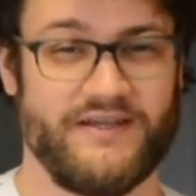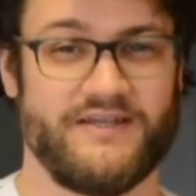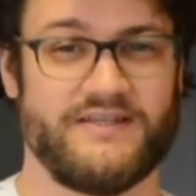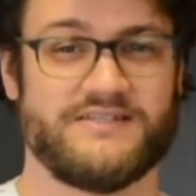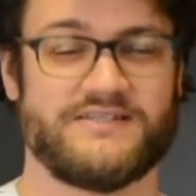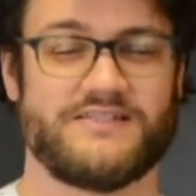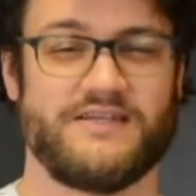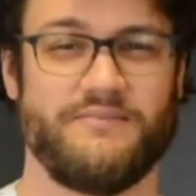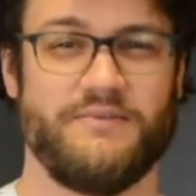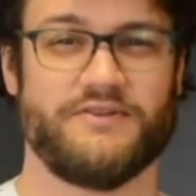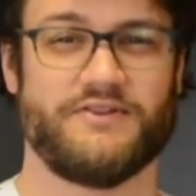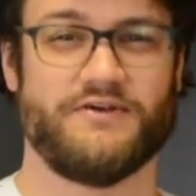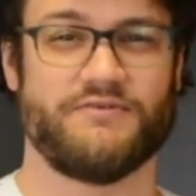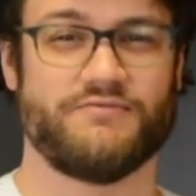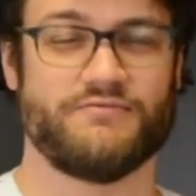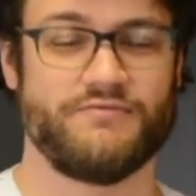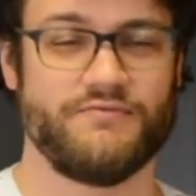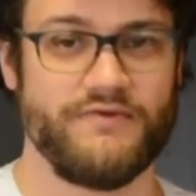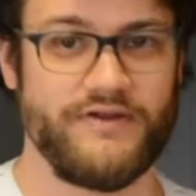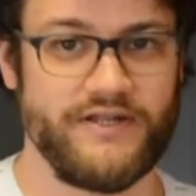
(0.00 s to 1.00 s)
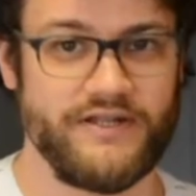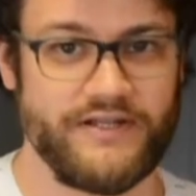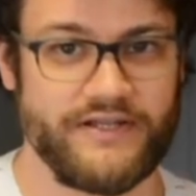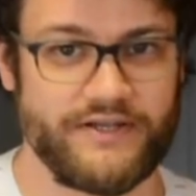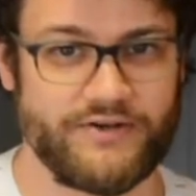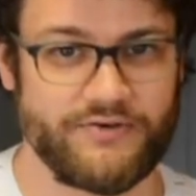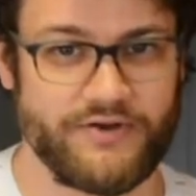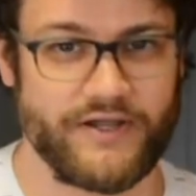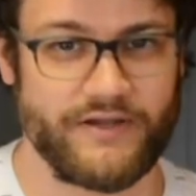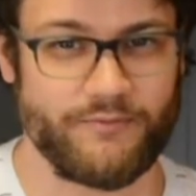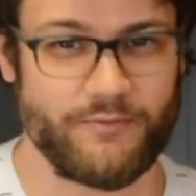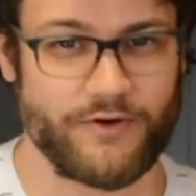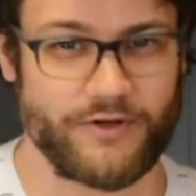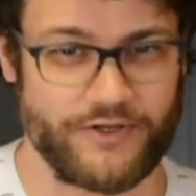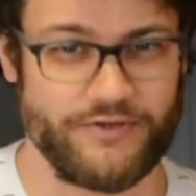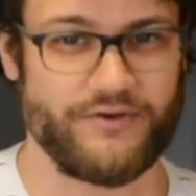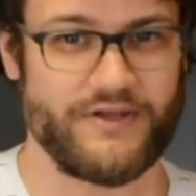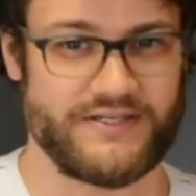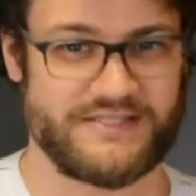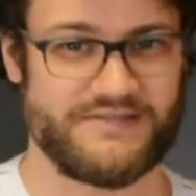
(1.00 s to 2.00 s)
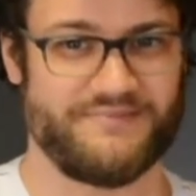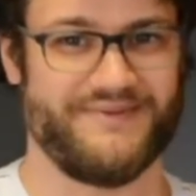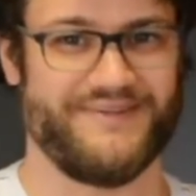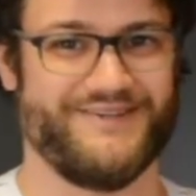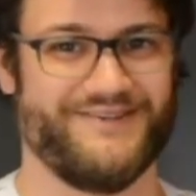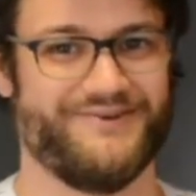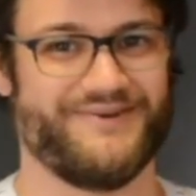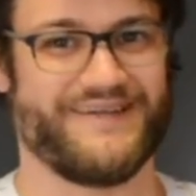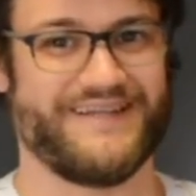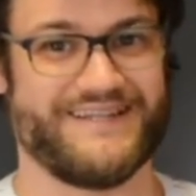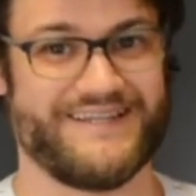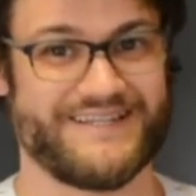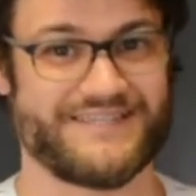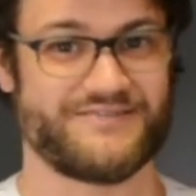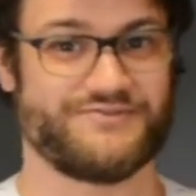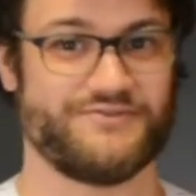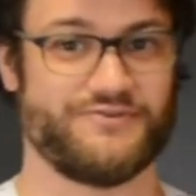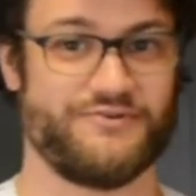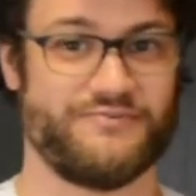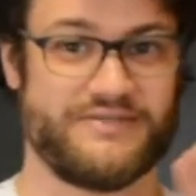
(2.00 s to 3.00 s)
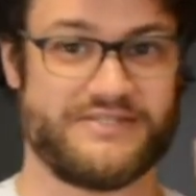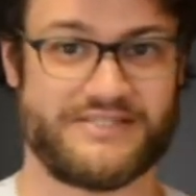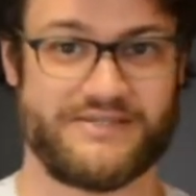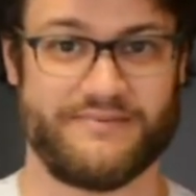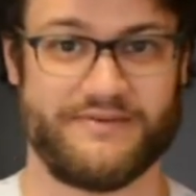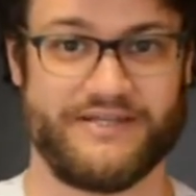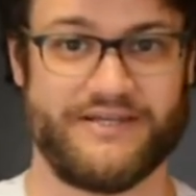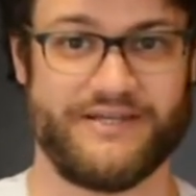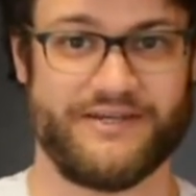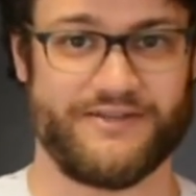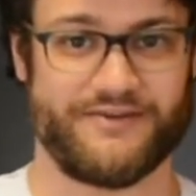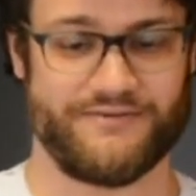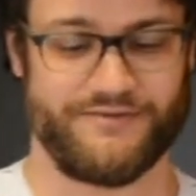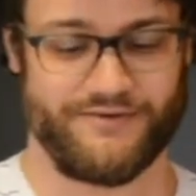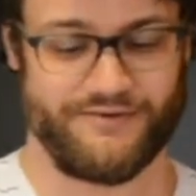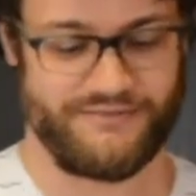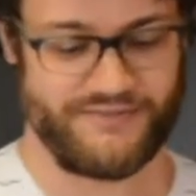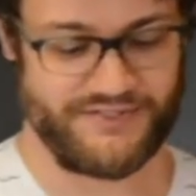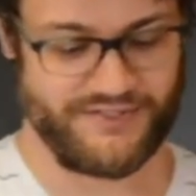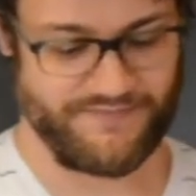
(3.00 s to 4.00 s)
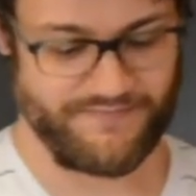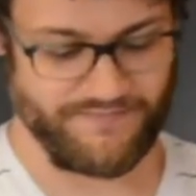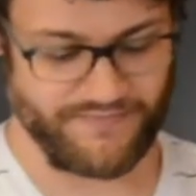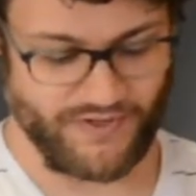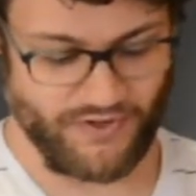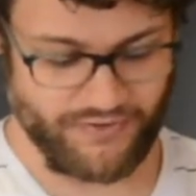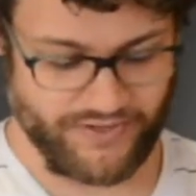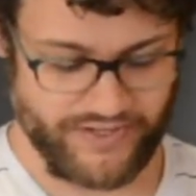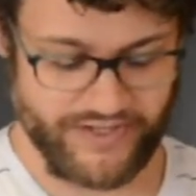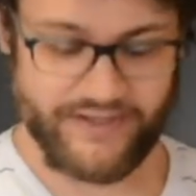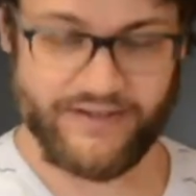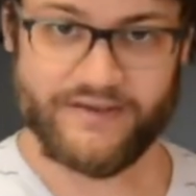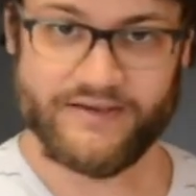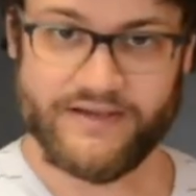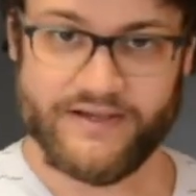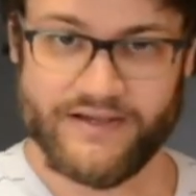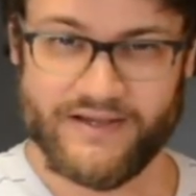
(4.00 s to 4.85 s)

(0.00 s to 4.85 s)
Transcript: some of the really great work you guys have been doing in this room and some of the other rooms. Okay?